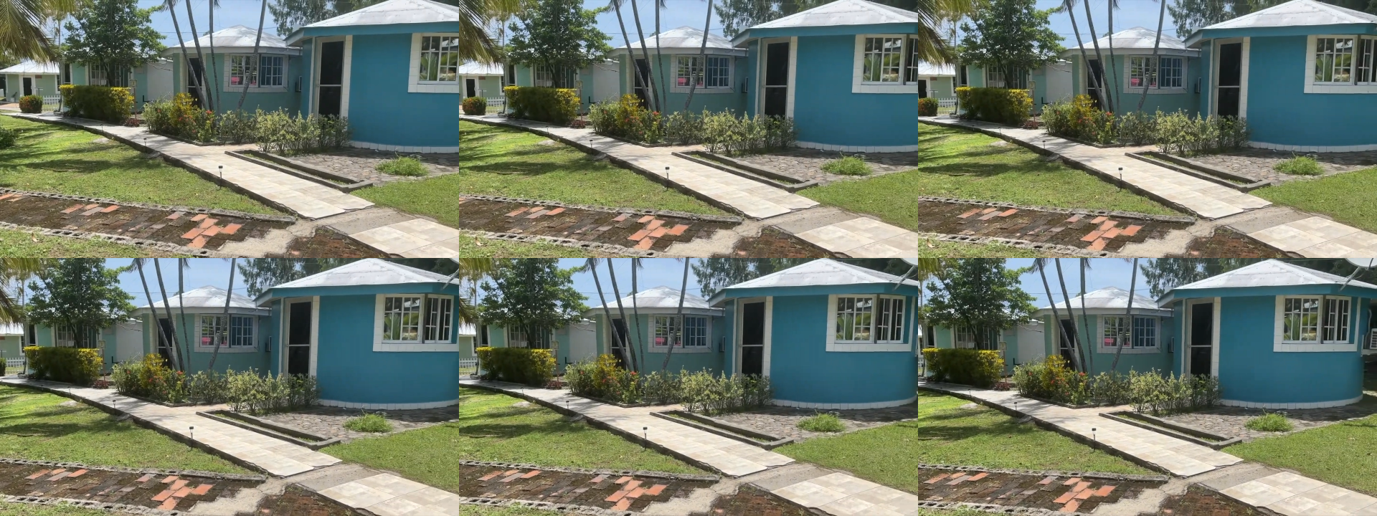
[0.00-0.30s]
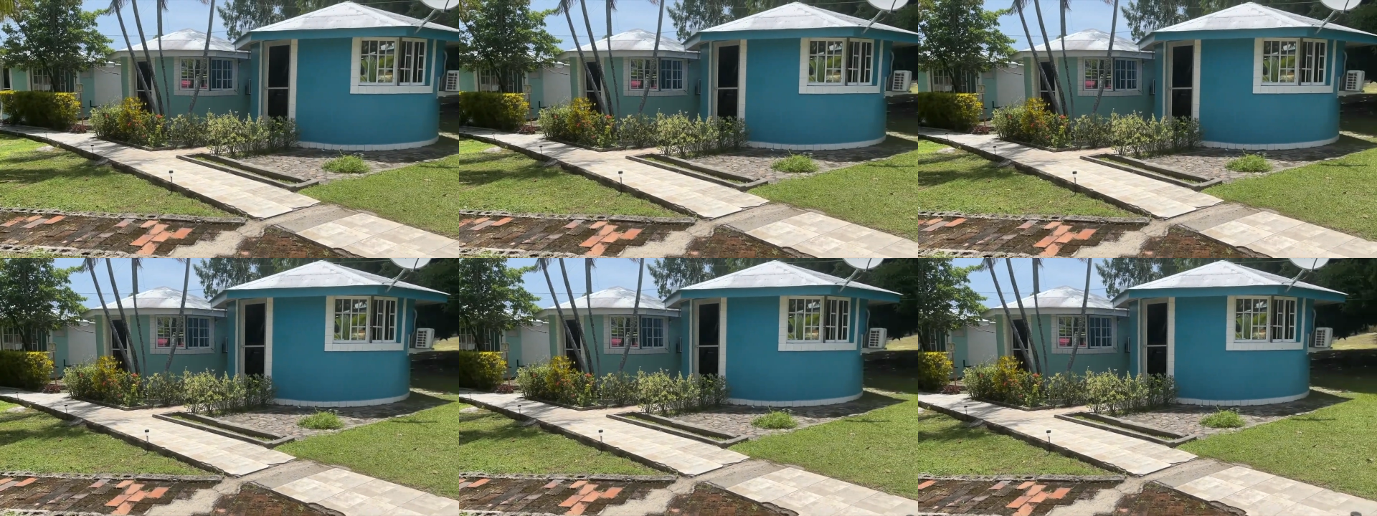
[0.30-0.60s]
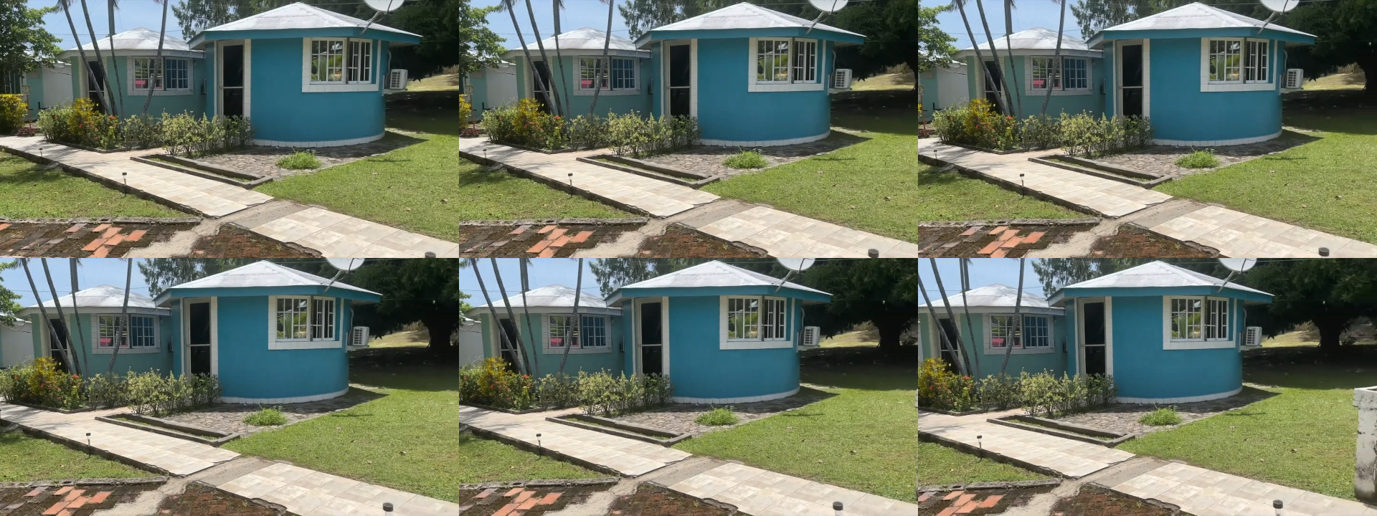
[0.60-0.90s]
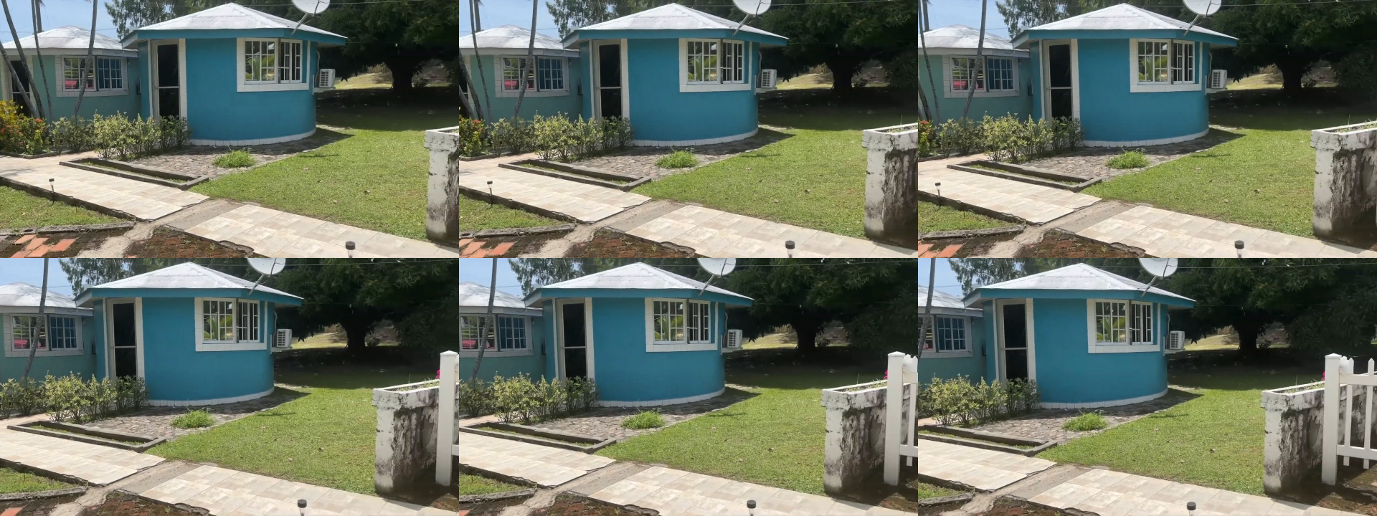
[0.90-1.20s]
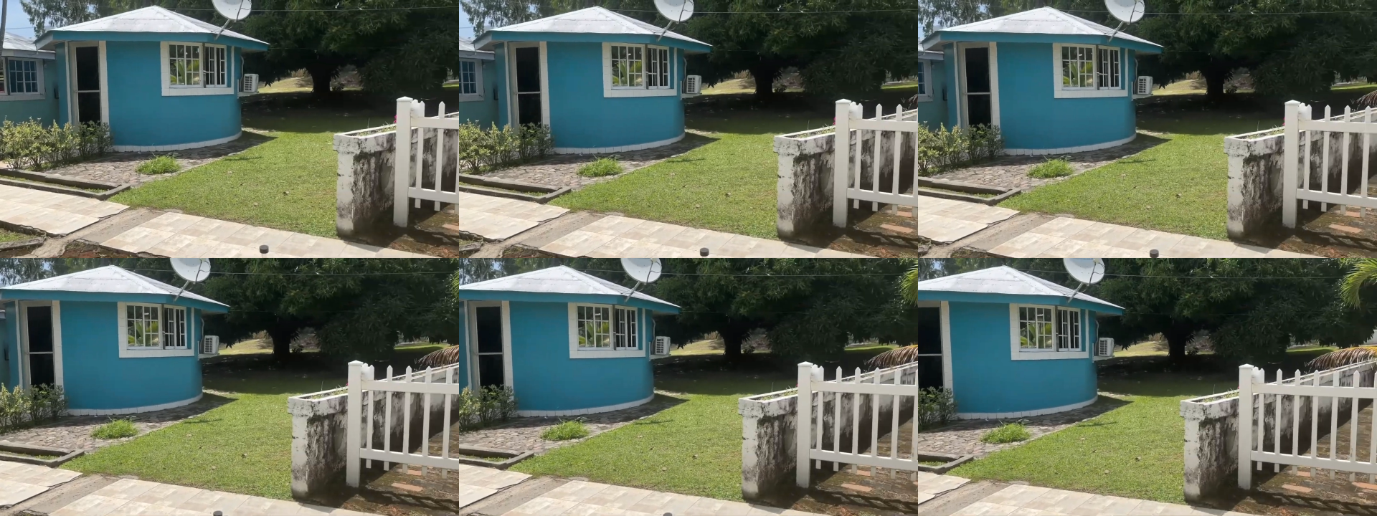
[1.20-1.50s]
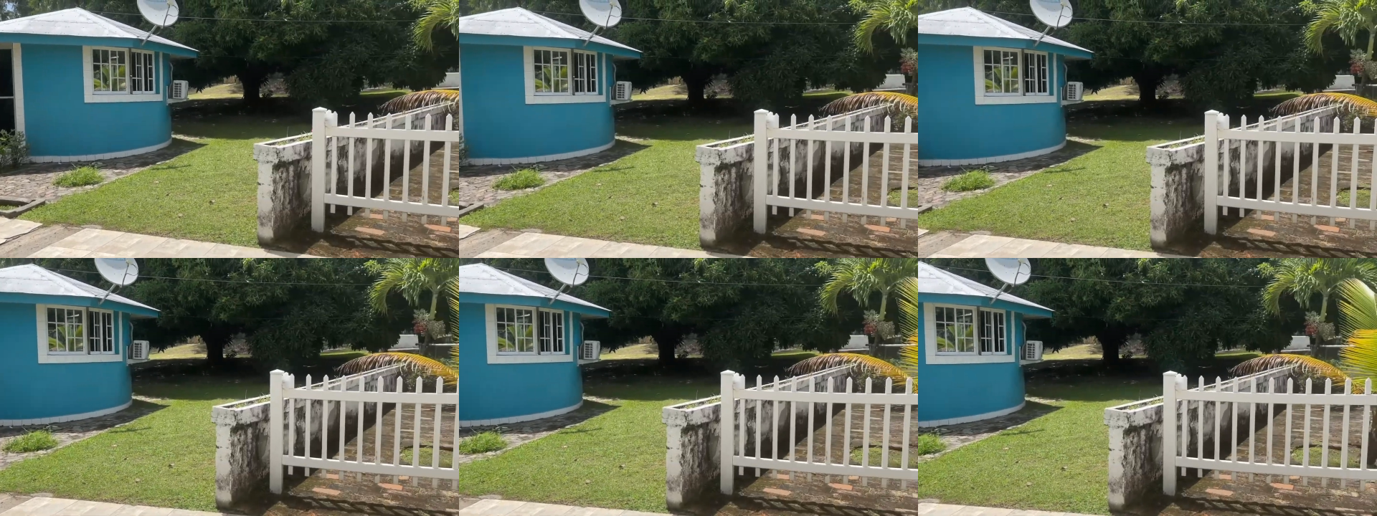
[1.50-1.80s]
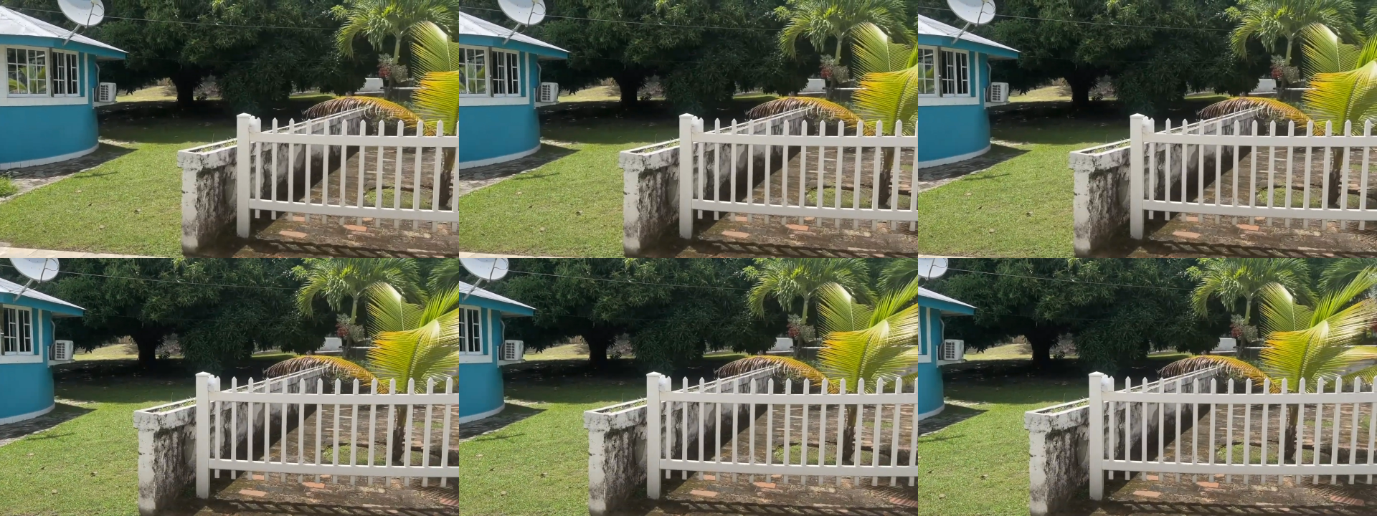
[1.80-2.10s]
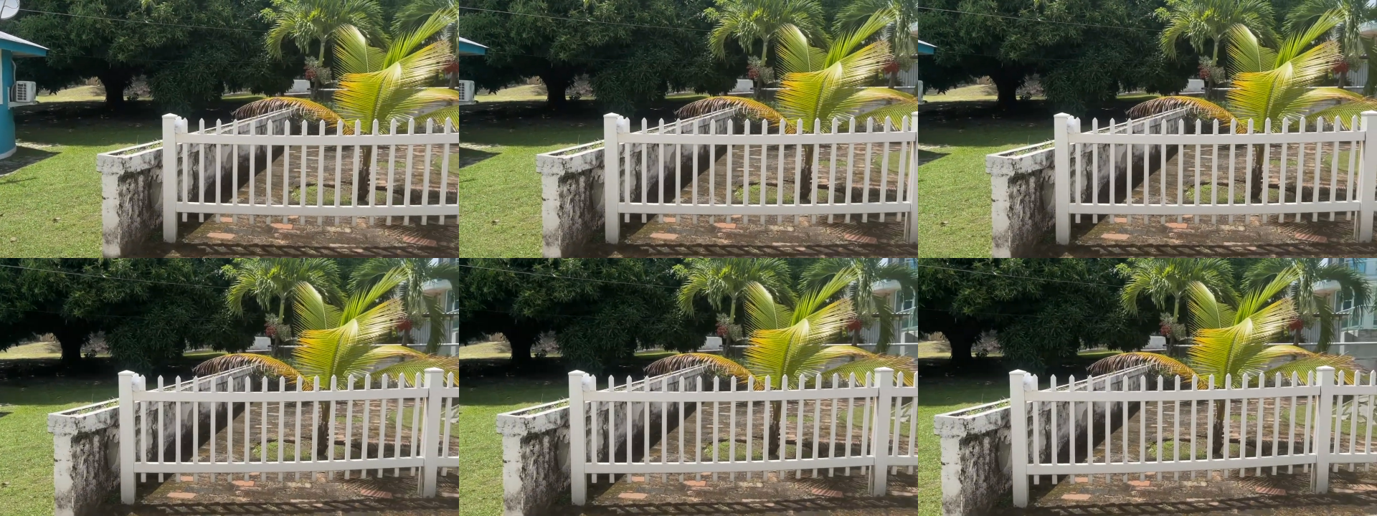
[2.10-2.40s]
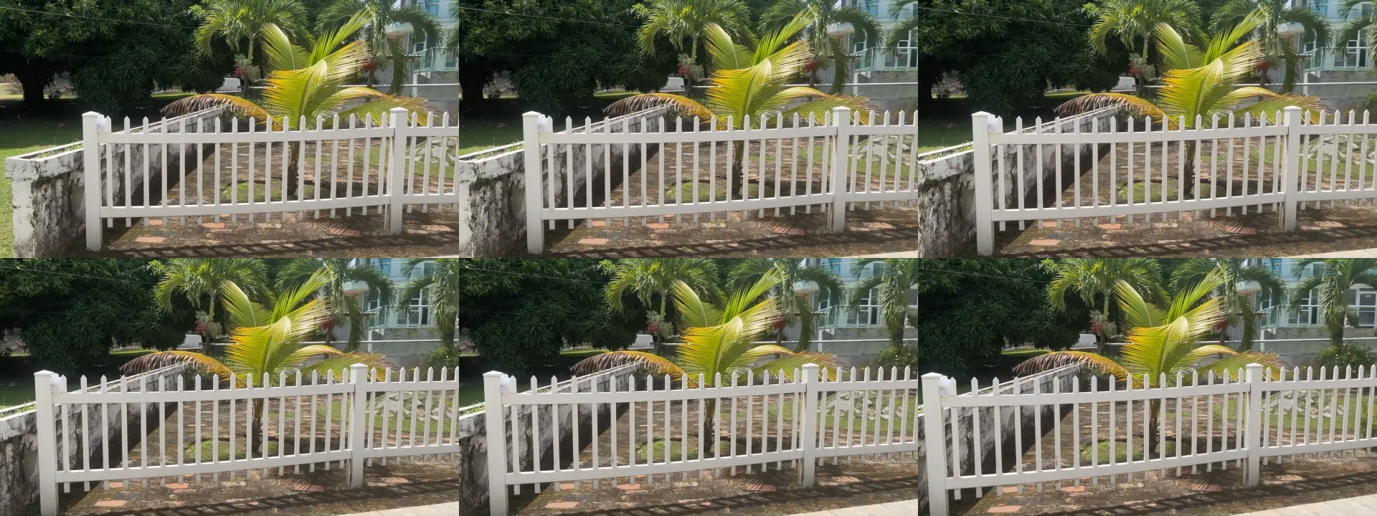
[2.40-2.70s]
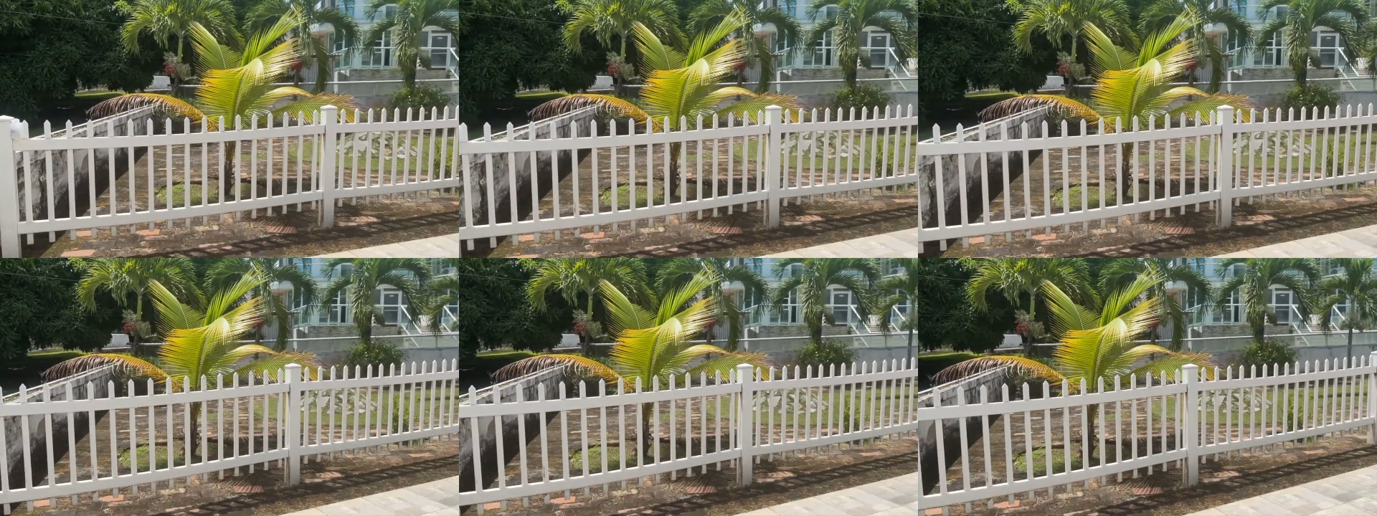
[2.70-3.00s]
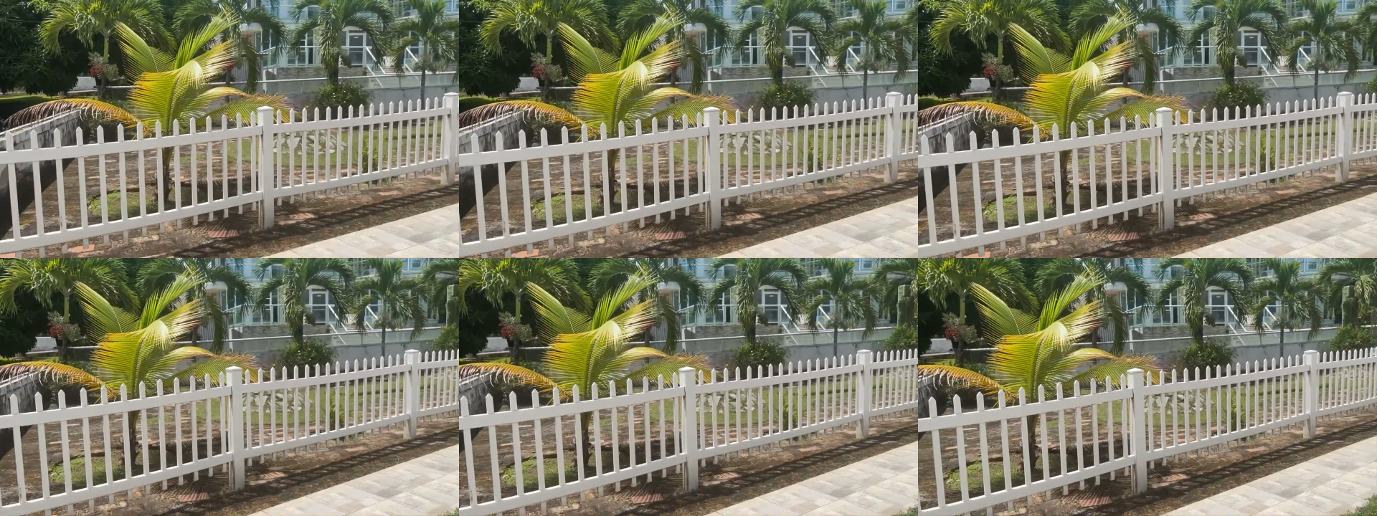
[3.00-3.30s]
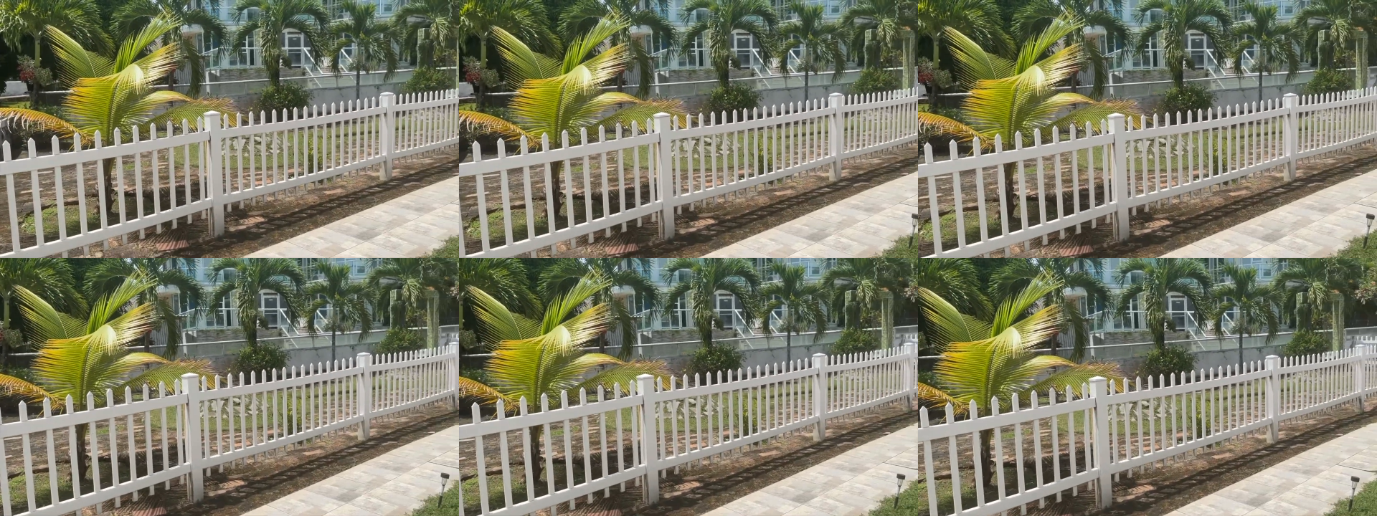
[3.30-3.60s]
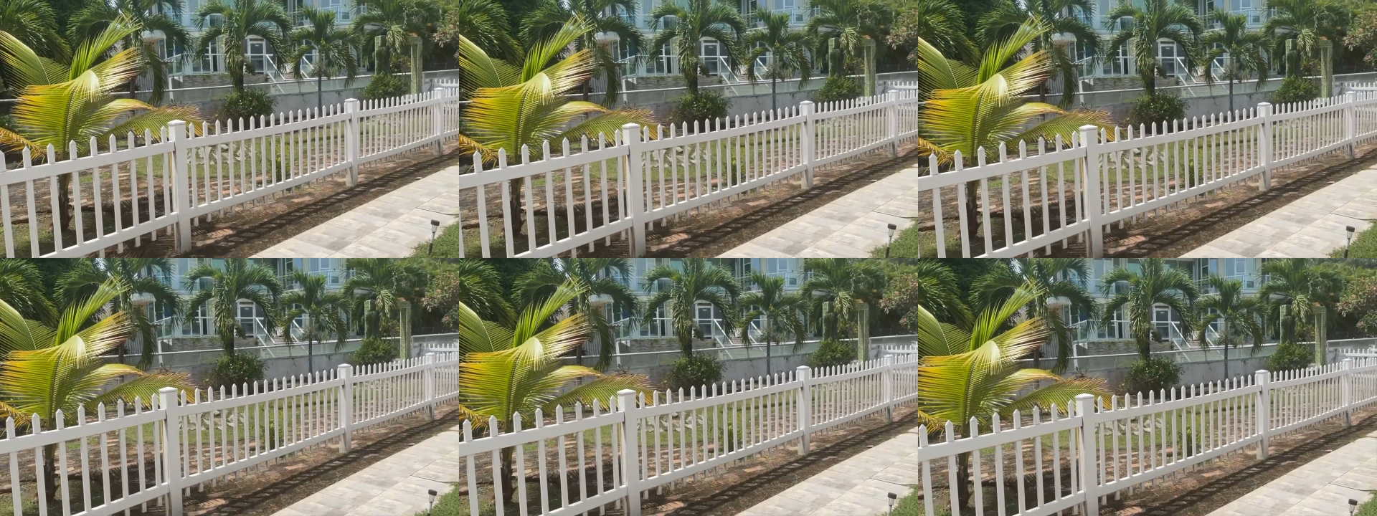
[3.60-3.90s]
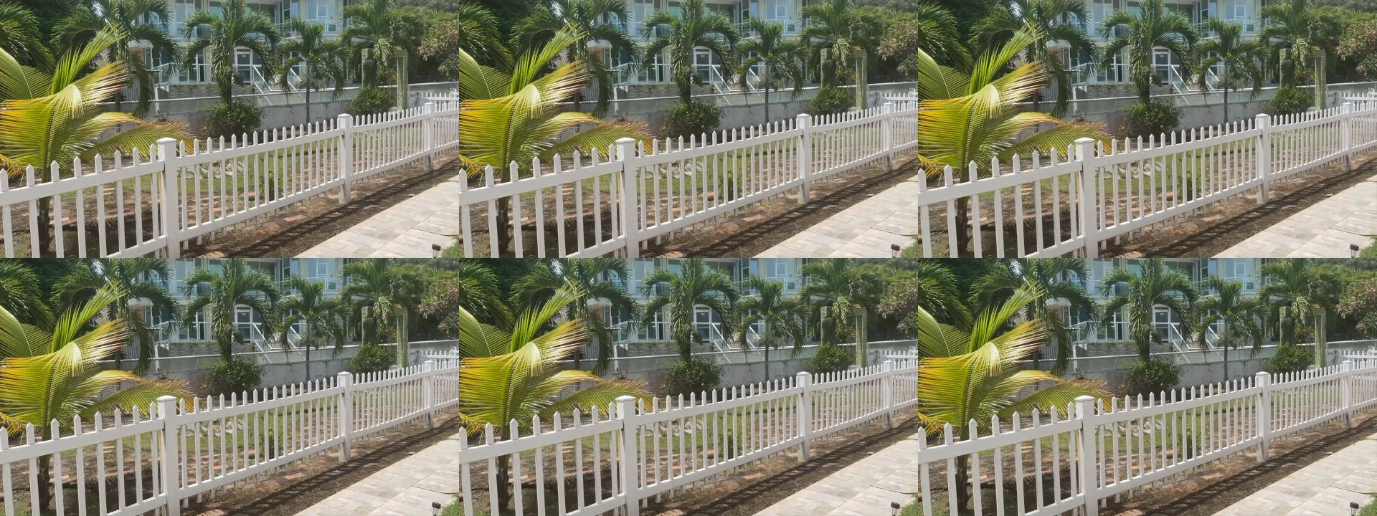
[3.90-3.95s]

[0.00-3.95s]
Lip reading: (no speaker visible)